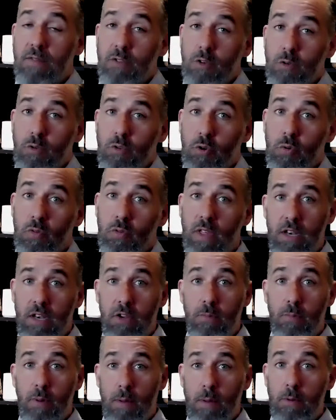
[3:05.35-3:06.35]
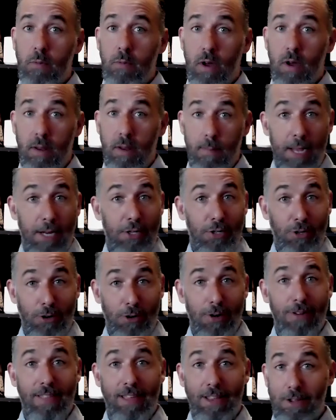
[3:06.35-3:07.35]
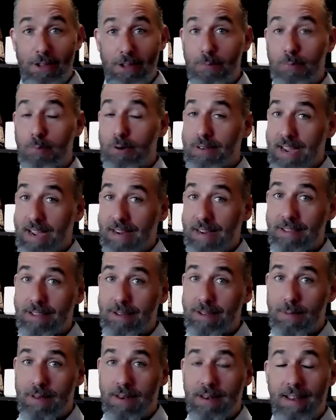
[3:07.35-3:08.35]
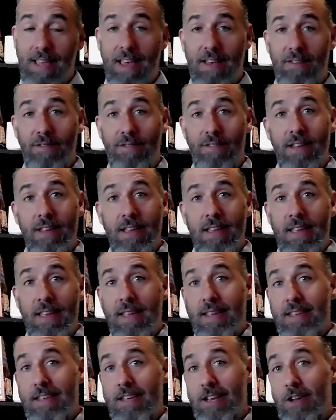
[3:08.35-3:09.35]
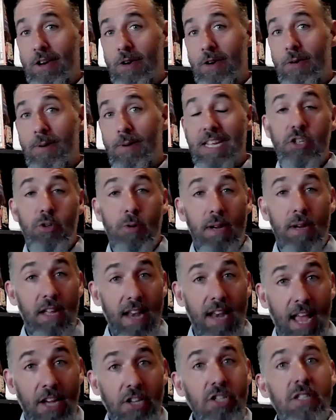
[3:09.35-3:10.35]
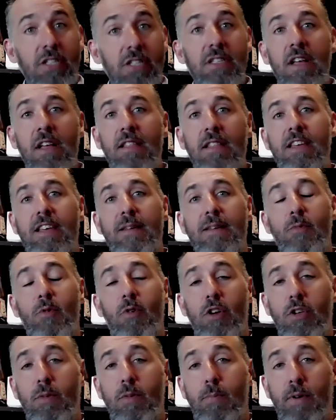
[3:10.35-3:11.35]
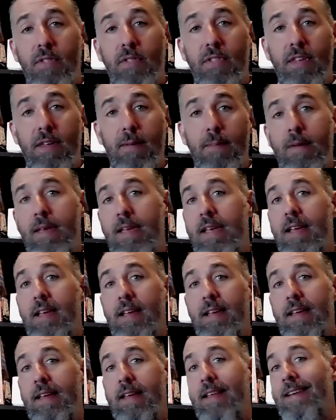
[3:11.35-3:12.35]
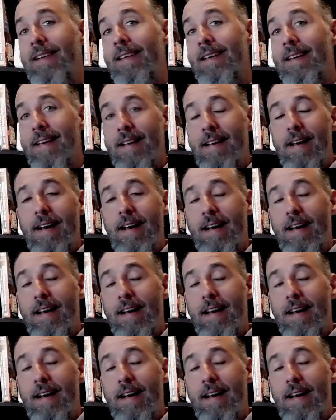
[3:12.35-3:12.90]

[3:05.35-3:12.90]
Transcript: And if you do, then you probably want to make sure that you protect them and have, you know, heat shrink connections on them, or you put them in,